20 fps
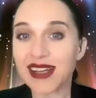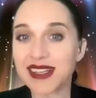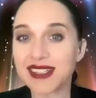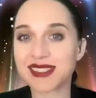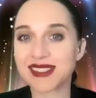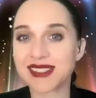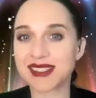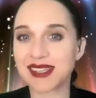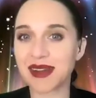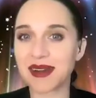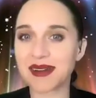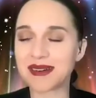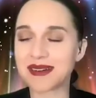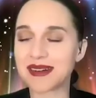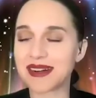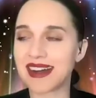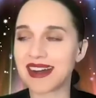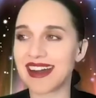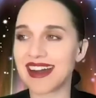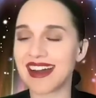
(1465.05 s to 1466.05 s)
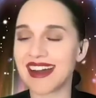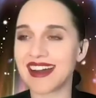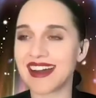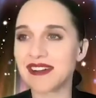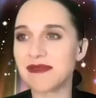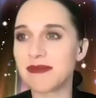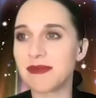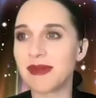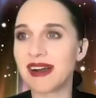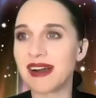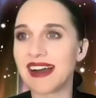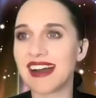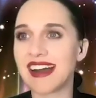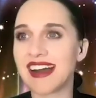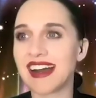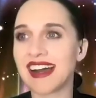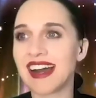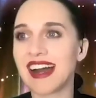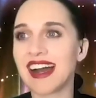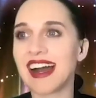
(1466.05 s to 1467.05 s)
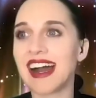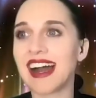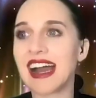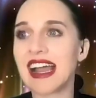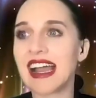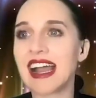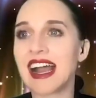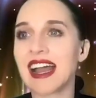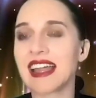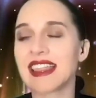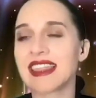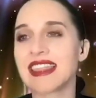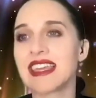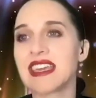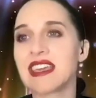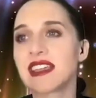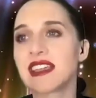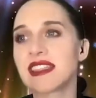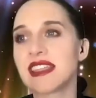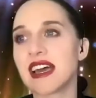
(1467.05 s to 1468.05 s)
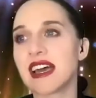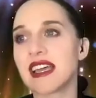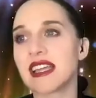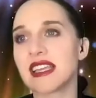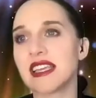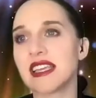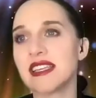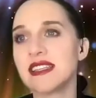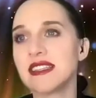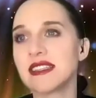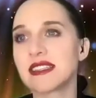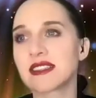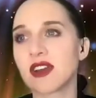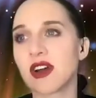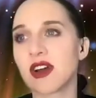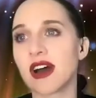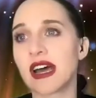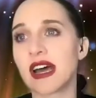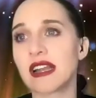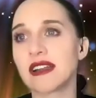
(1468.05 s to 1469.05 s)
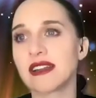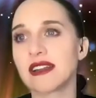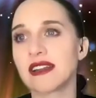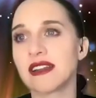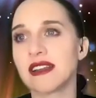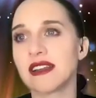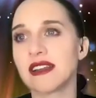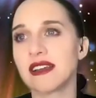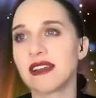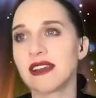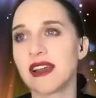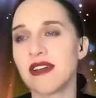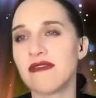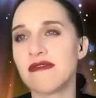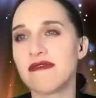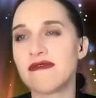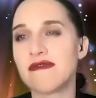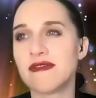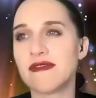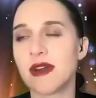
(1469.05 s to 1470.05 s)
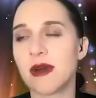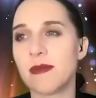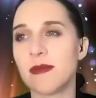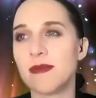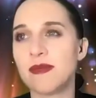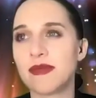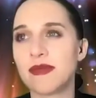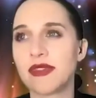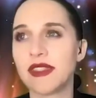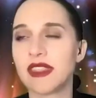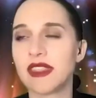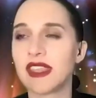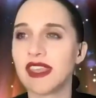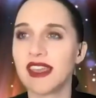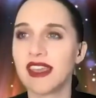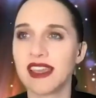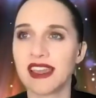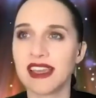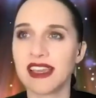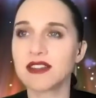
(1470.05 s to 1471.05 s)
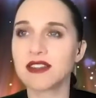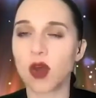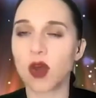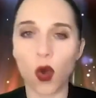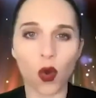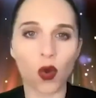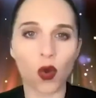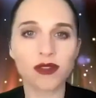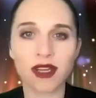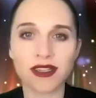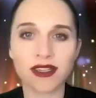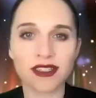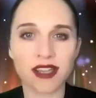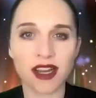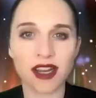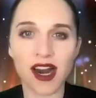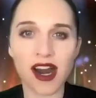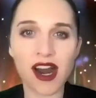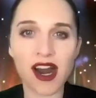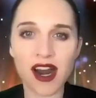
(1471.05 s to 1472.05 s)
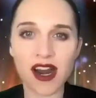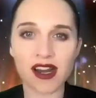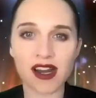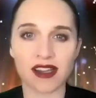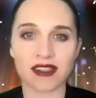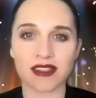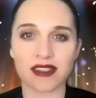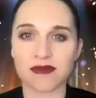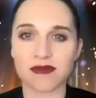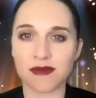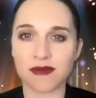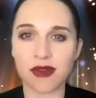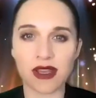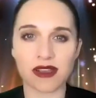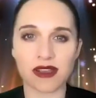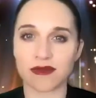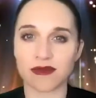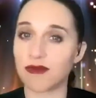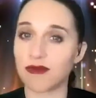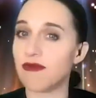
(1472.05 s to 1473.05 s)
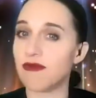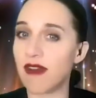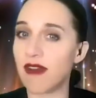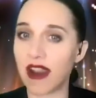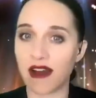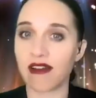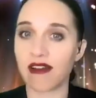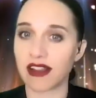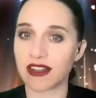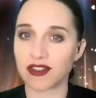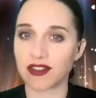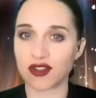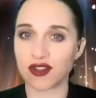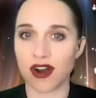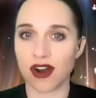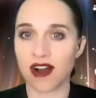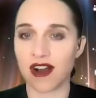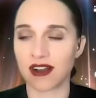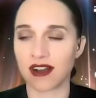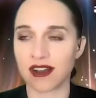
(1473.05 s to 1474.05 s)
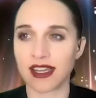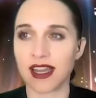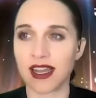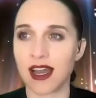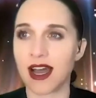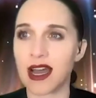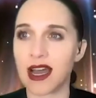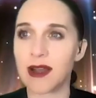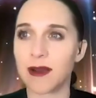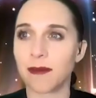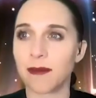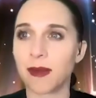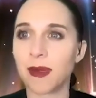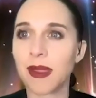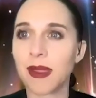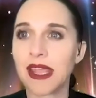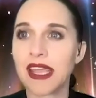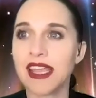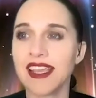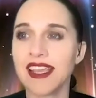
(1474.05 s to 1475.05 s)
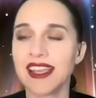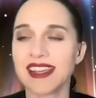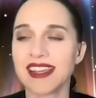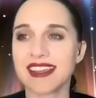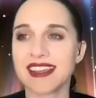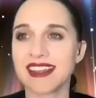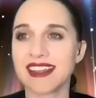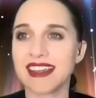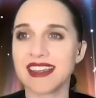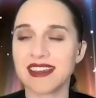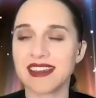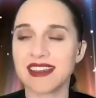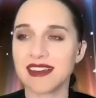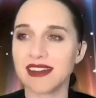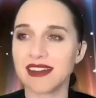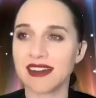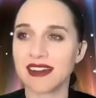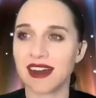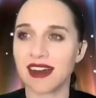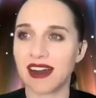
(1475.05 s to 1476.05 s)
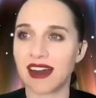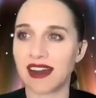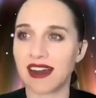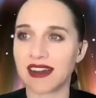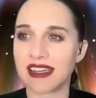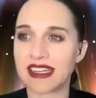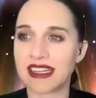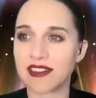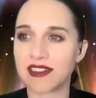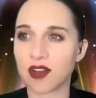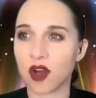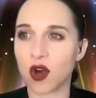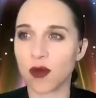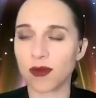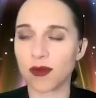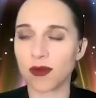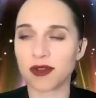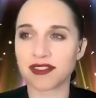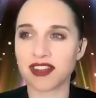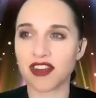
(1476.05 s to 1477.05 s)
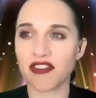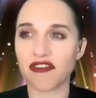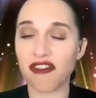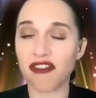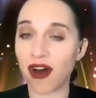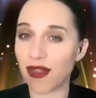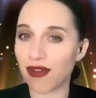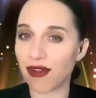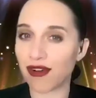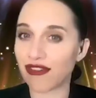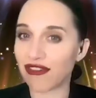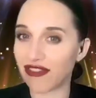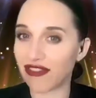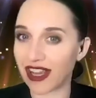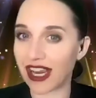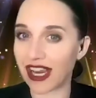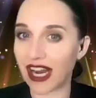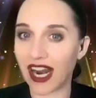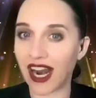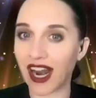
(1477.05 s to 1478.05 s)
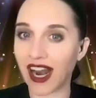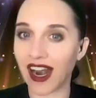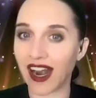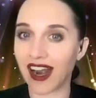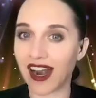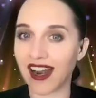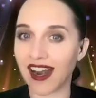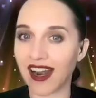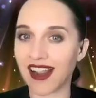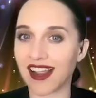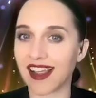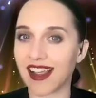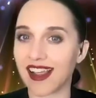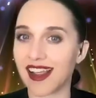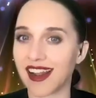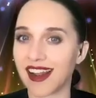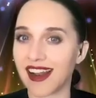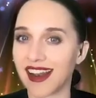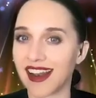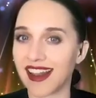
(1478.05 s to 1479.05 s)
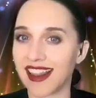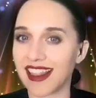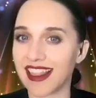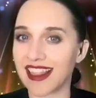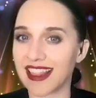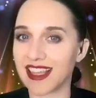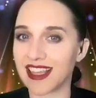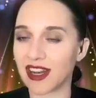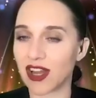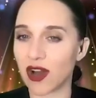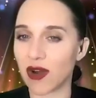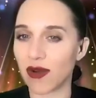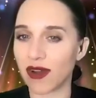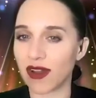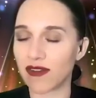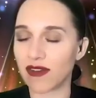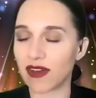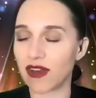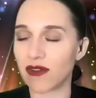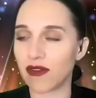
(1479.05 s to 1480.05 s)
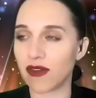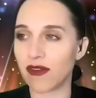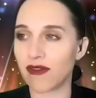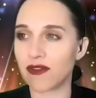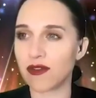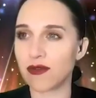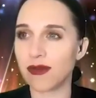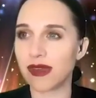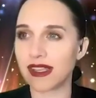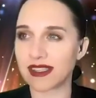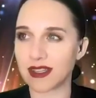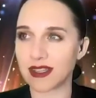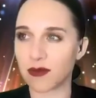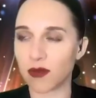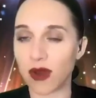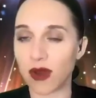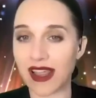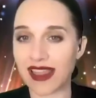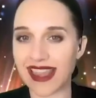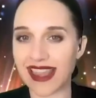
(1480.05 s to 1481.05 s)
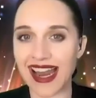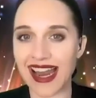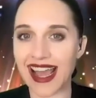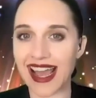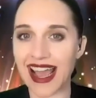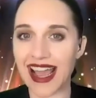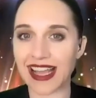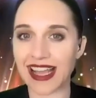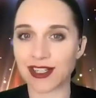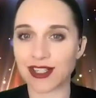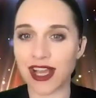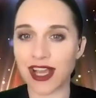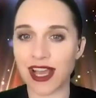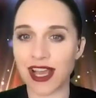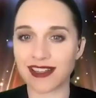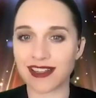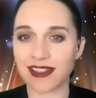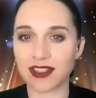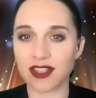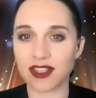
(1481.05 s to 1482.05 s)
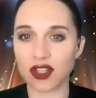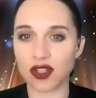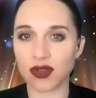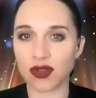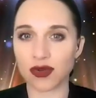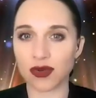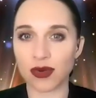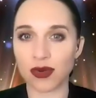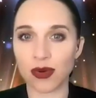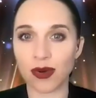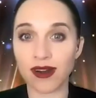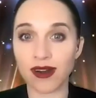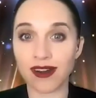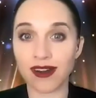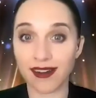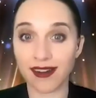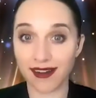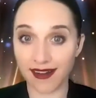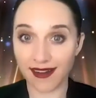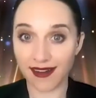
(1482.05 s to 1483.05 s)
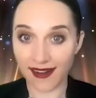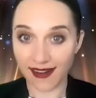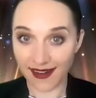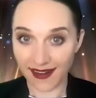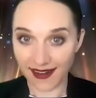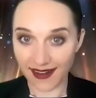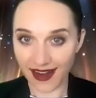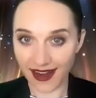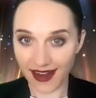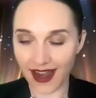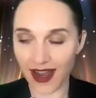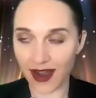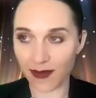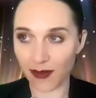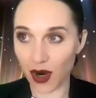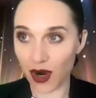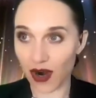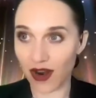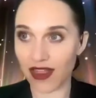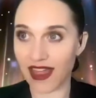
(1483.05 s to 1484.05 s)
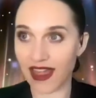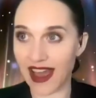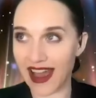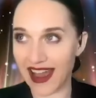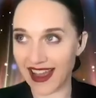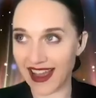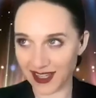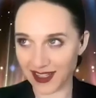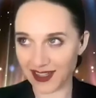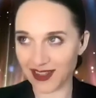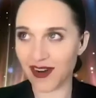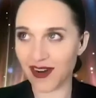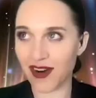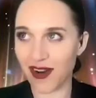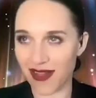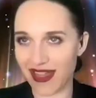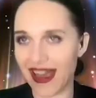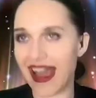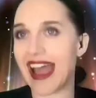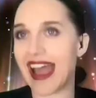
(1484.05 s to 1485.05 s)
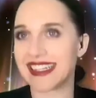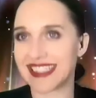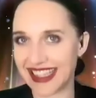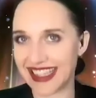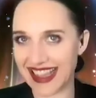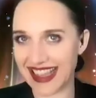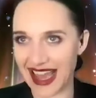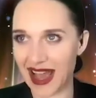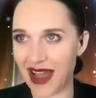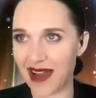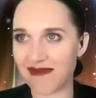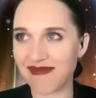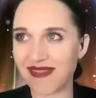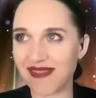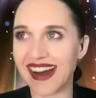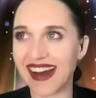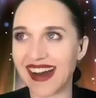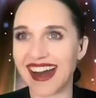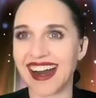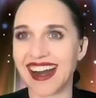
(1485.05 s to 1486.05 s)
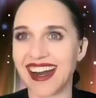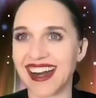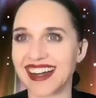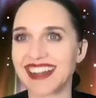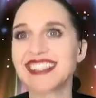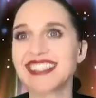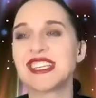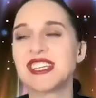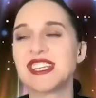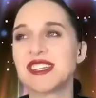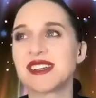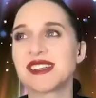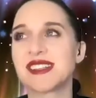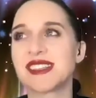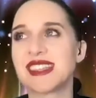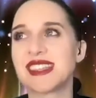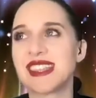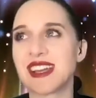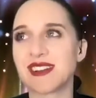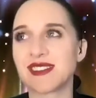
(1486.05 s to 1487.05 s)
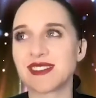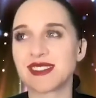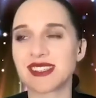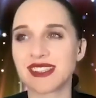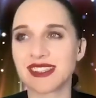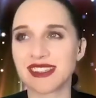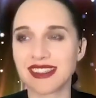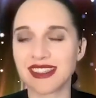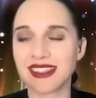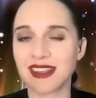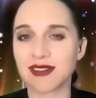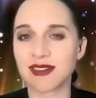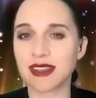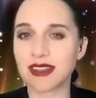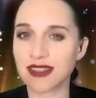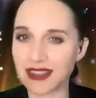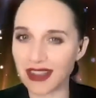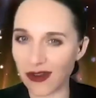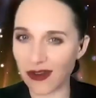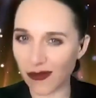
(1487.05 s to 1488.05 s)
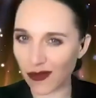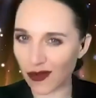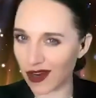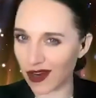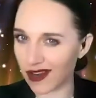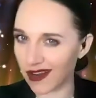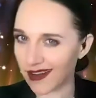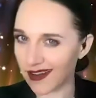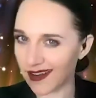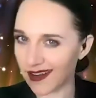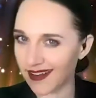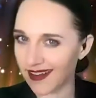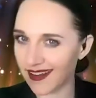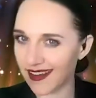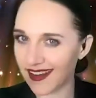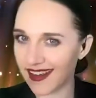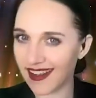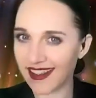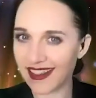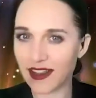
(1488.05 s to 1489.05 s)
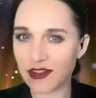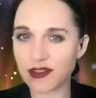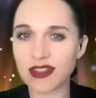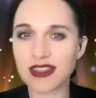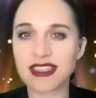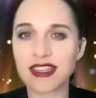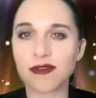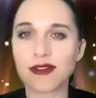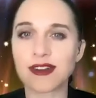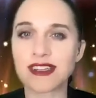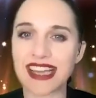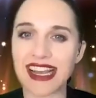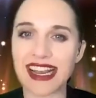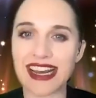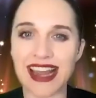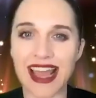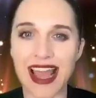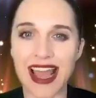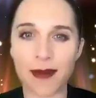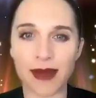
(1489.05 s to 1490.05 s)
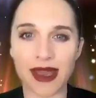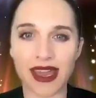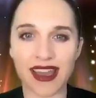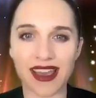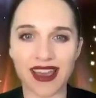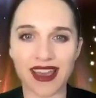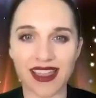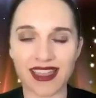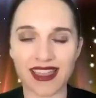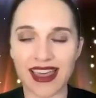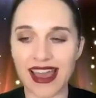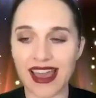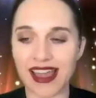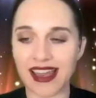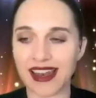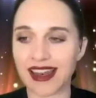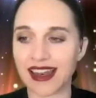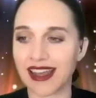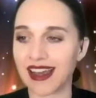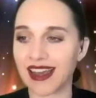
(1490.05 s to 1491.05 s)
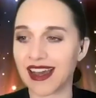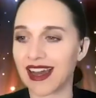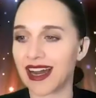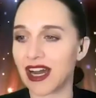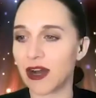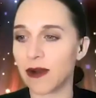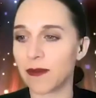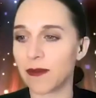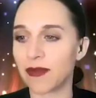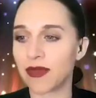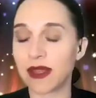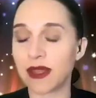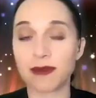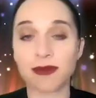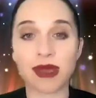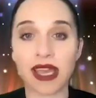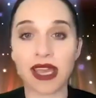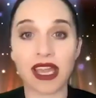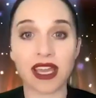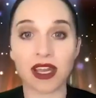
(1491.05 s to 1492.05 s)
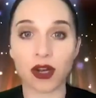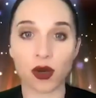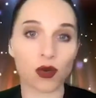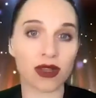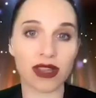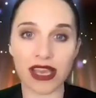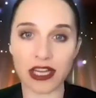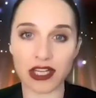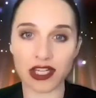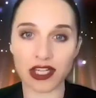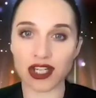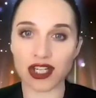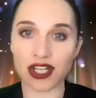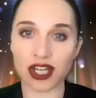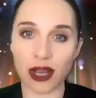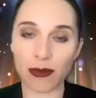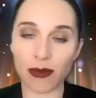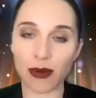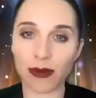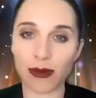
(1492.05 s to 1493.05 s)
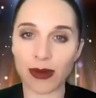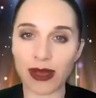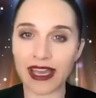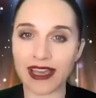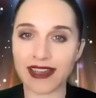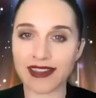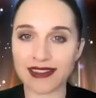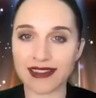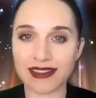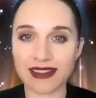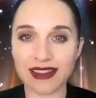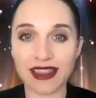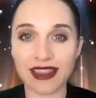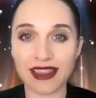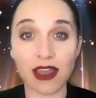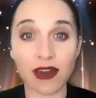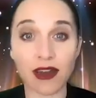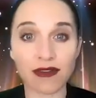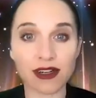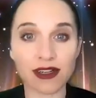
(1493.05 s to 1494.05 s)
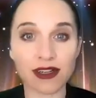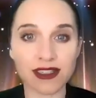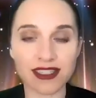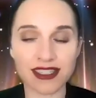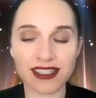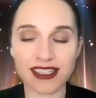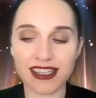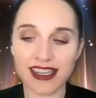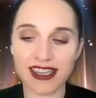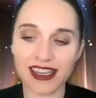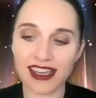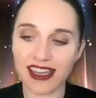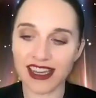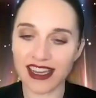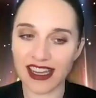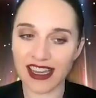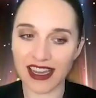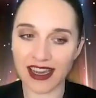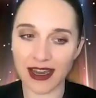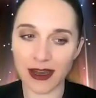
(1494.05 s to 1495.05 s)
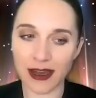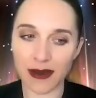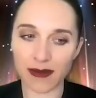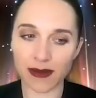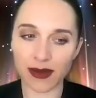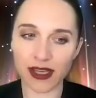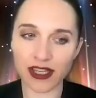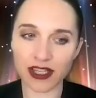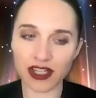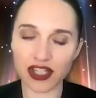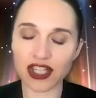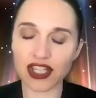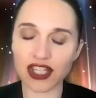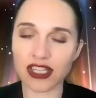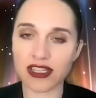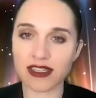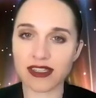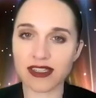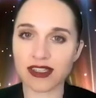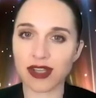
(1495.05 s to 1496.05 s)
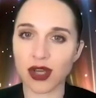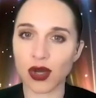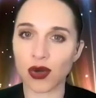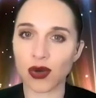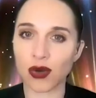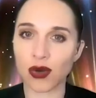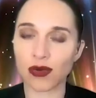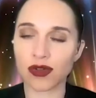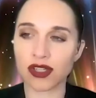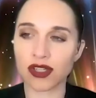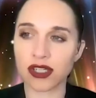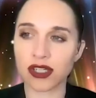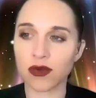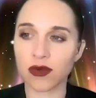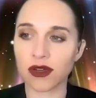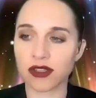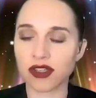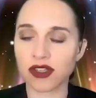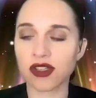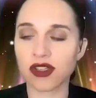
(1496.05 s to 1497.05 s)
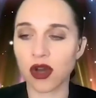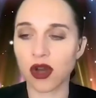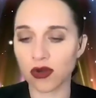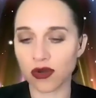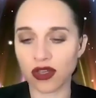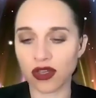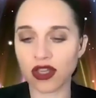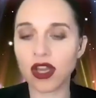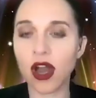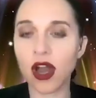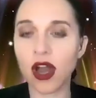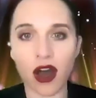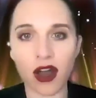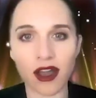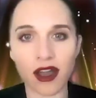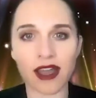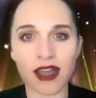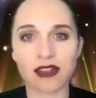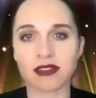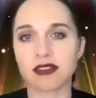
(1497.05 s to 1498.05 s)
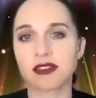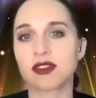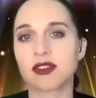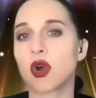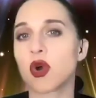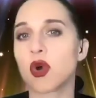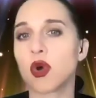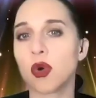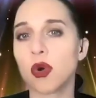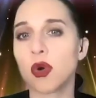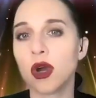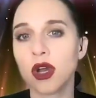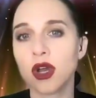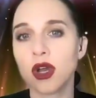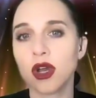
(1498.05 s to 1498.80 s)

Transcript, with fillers: so um, I, I think that he's got a, a his hold onto her is is very strong. Um, he uh, he's almost a father figure, and you know if, if you meet someone at that age and you um, are that are that to them, uh, there's there's a different there's a different dynamic than um, than being in a relationship or being lovers, um, because she is so she was so young and so.